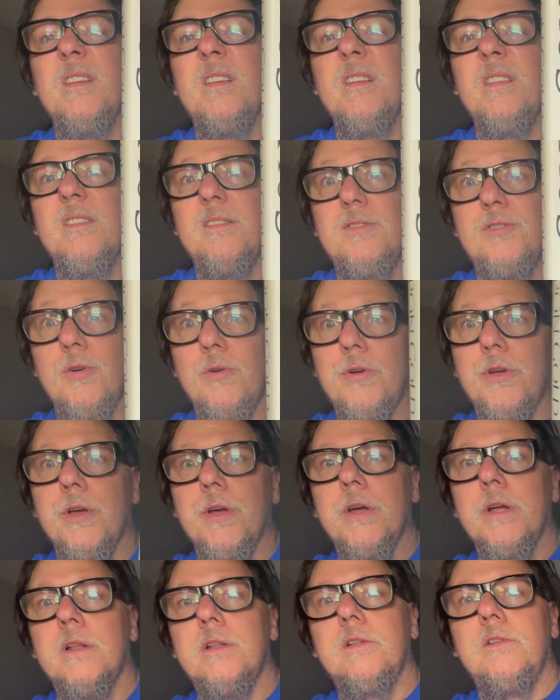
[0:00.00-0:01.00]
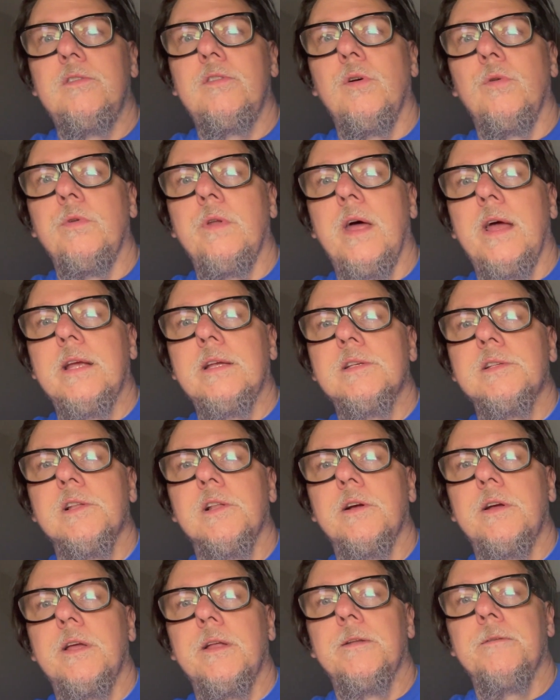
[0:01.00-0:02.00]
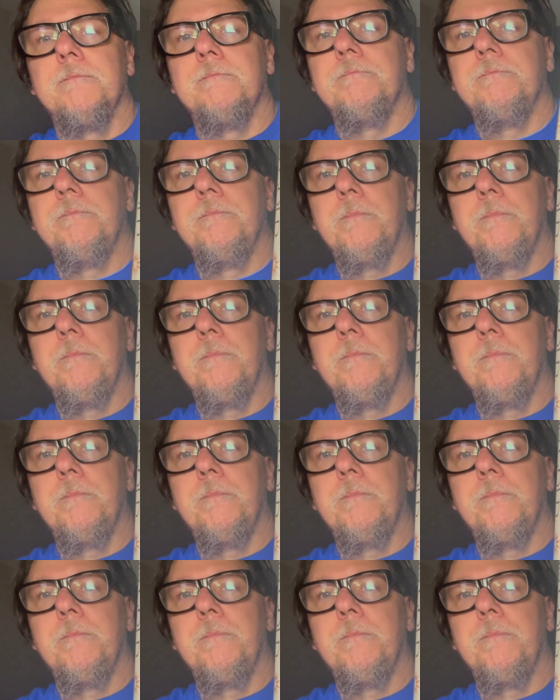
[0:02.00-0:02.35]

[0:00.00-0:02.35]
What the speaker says: So good, so nice looking.